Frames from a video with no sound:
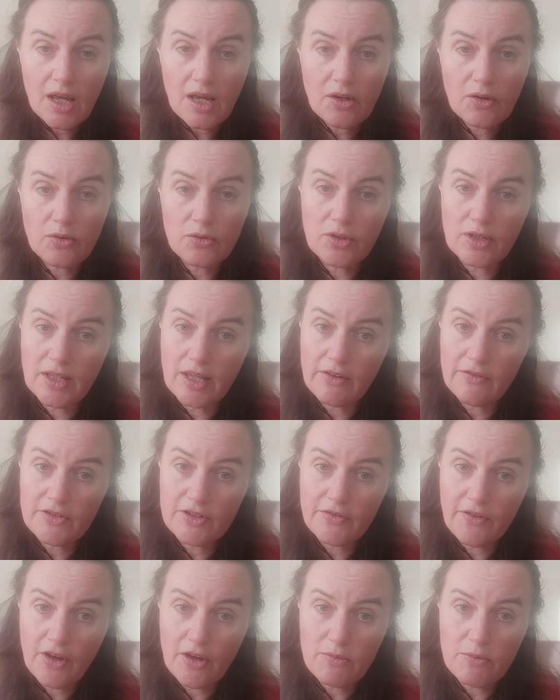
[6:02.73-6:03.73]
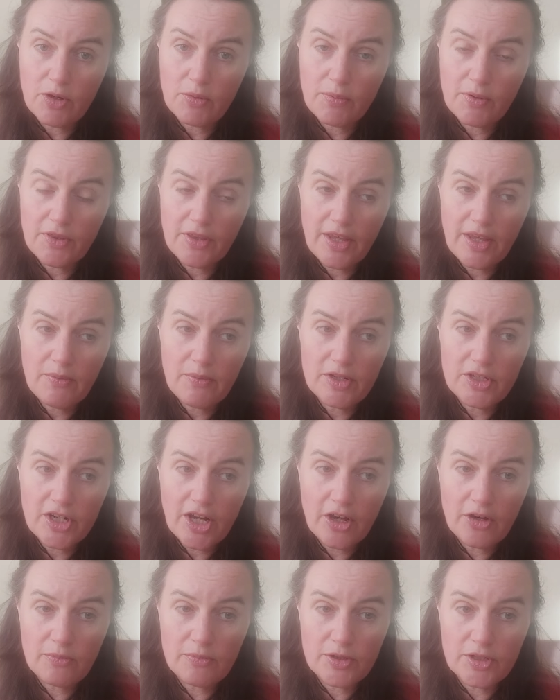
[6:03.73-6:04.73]
called The Gift of Homeopathy, which
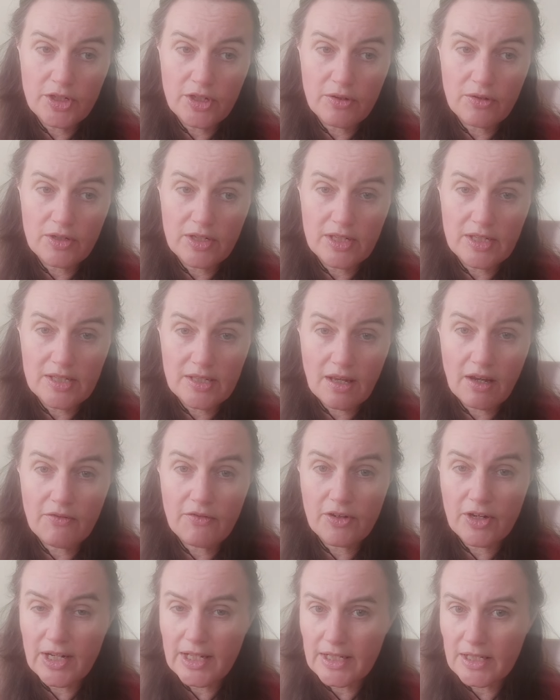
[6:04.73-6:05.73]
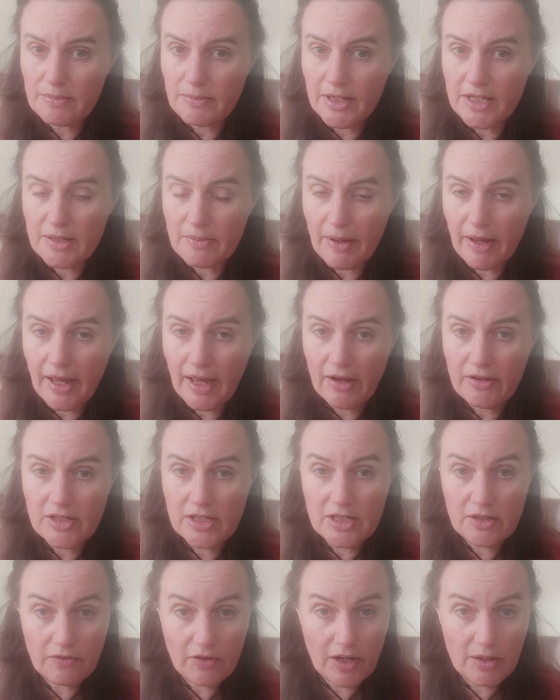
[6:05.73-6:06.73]
helps you discover a little bit about how to
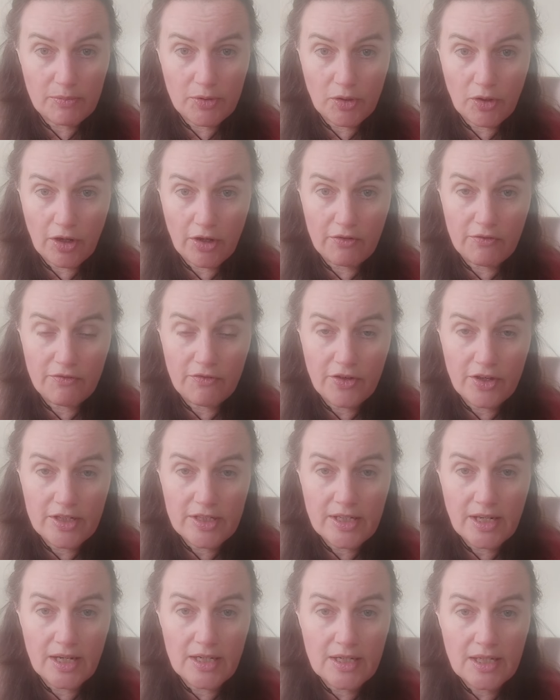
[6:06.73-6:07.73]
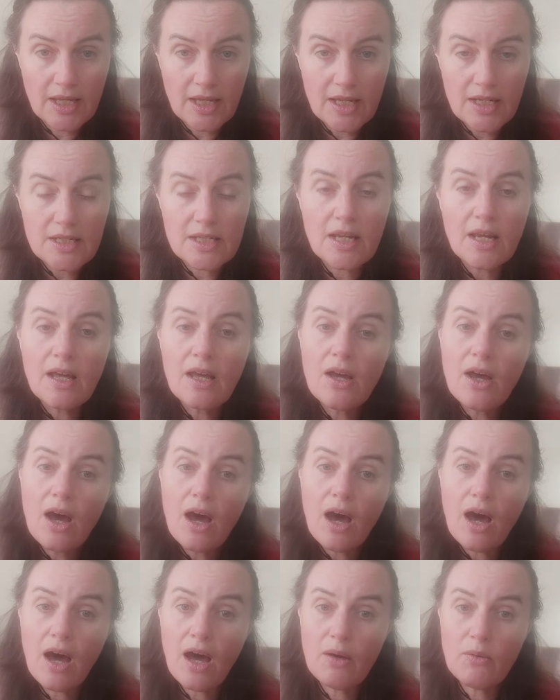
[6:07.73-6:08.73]
develop your own first aid kit.
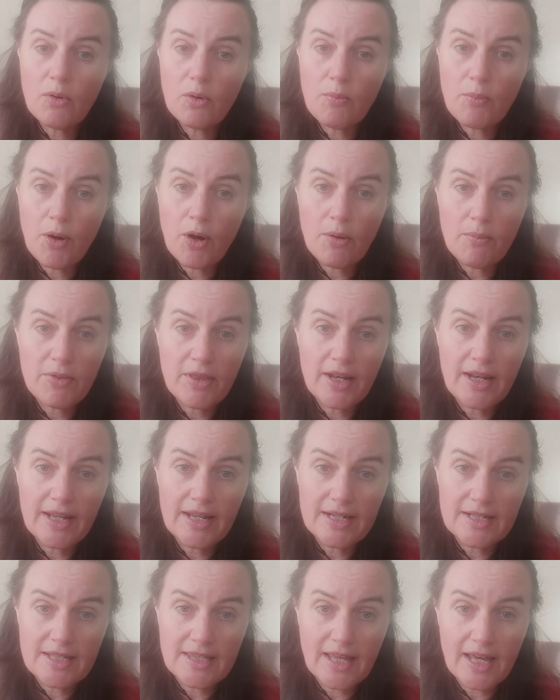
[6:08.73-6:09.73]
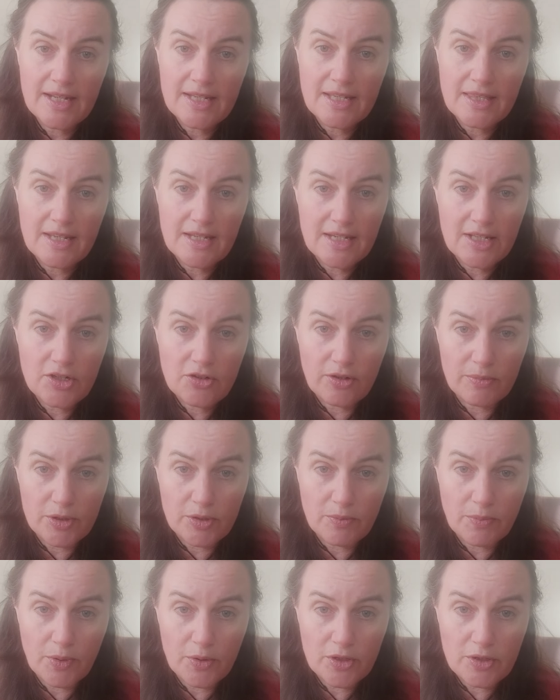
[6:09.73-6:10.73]
I will pop the link to that in the
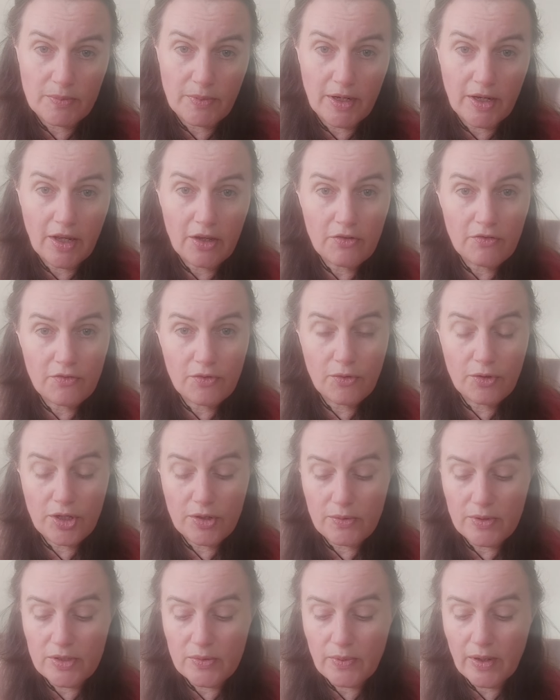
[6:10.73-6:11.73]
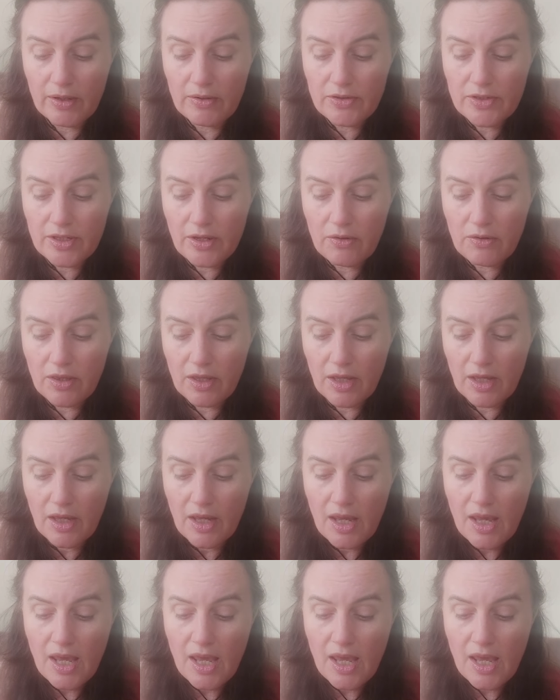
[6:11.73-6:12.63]
description box below for you as well, so that